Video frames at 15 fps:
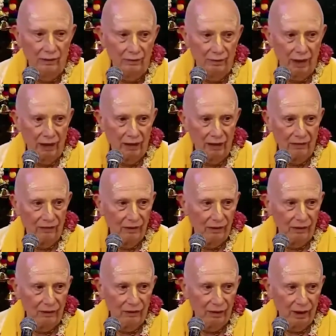And
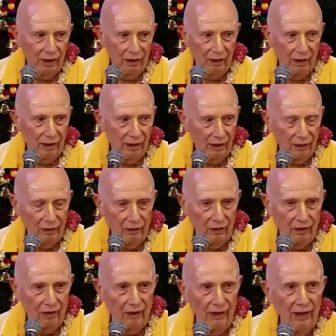Bhaktivinoda
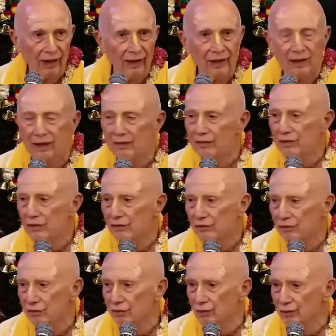Kaur gives
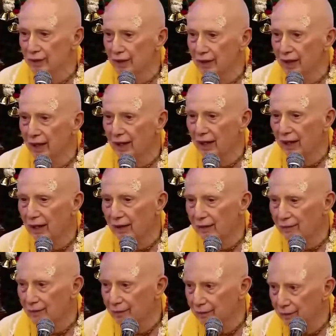the formula.
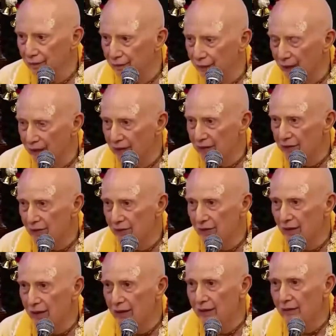
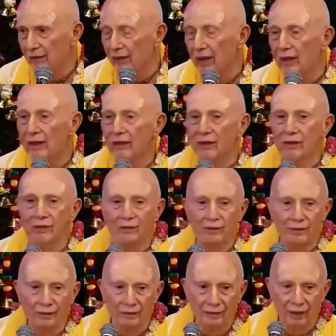Manaso deho geho.
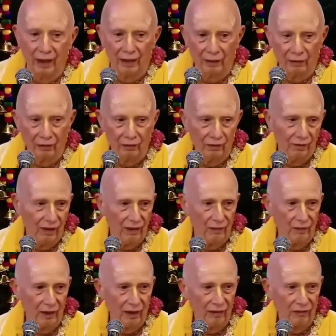My home,
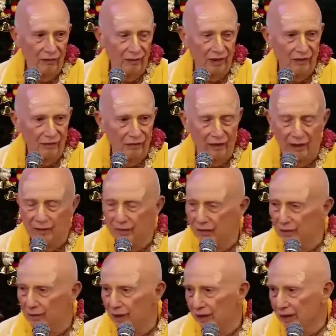my wife, my
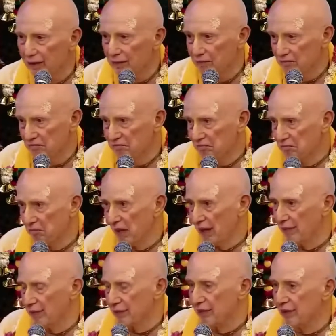family, my,
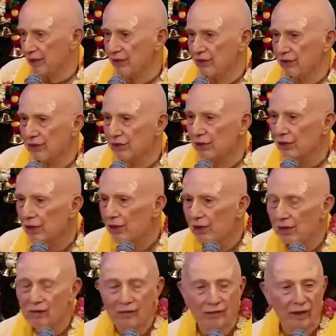my possessions,
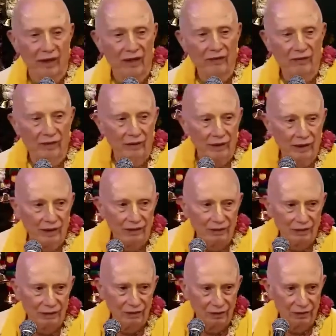my very
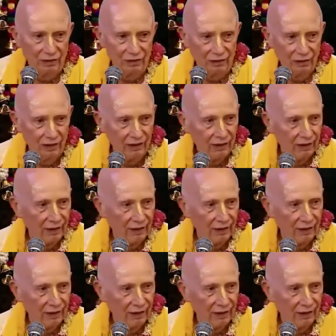existence.